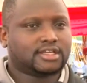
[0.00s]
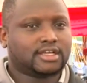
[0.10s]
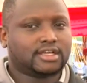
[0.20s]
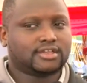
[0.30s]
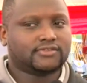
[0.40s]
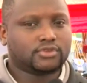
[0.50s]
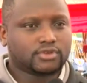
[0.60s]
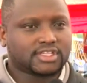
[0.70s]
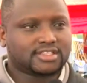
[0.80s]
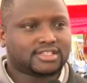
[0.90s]
uh, if
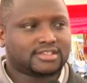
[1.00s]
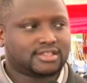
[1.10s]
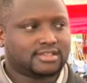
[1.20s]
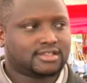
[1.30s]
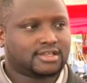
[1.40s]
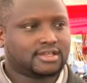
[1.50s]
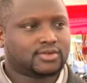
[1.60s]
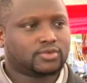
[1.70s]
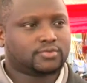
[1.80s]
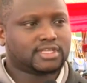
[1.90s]
those agencies uh,
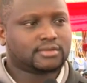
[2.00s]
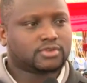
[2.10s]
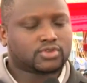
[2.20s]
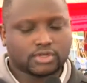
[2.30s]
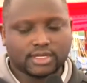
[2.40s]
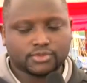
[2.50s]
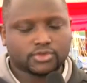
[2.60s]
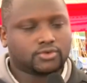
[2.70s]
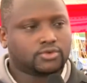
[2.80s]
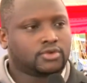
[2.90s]
could be able to come
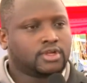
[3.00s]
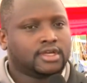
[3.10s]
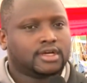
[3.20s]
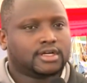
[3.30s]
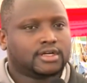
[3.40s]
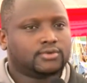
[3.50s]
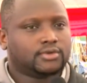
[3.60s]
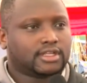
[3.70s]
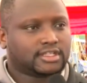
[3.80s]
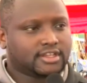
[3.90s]
through uh,
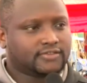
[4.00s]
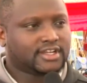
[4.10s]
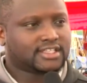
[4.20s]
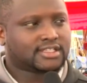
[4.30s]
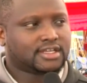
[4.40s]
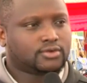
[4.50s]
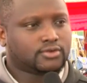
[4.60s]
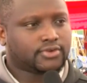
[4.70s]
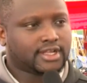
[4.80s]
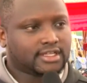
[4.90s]
and give us a
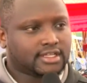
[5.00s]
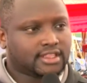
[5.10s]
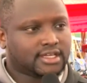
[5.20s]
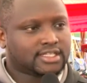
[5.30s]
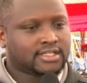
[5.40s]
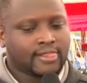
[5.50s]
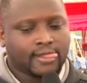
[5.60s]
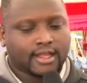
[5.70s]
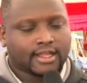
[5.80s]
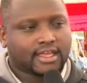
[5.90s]
good funding that
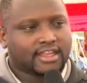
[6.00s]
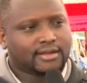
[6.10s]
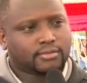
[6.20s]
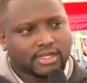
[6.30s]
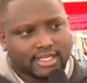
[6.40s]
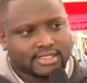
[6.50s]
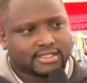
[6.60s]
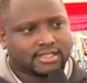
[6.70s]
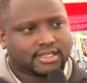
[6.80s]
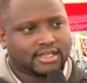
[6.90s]
can enable
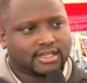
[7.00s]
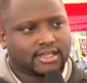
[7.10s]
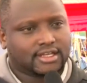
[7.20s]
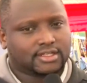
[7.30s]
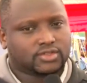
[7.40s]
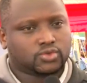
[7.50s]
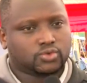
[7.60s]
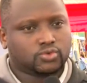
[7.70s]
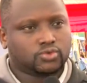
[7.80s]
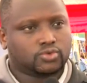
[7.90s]
us uh,
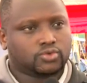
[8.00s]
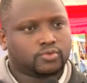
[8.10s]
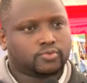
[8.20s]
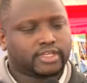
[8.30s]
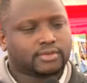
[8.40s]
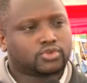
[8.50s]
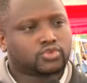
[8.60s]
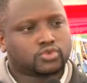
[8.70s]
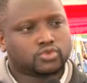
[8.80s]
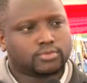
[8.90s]
to be able
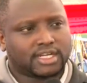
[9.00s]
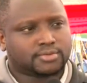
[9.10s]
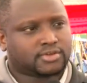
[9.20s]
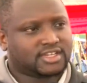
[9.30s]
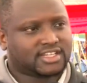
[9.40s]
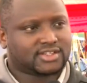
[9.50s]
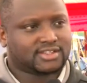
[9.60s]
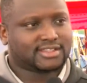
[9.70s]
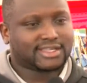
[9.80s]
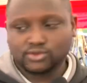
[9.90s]
to do batch production,
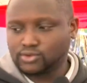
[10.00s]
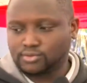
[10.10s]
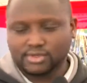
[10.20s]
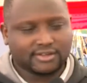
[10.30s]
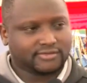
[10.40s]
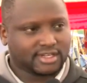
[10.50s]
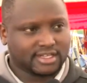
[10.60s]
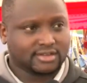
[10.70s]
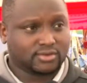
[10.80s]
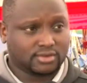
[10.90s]
that would be a
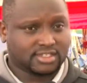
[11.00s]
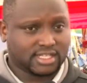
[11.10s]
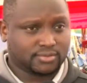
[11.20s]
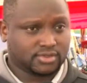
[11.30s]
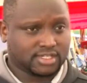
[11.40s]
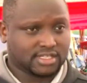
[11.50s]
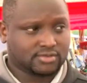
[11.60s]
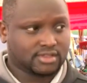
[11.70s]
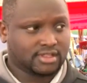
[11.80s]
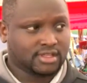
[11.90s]
very good step to start with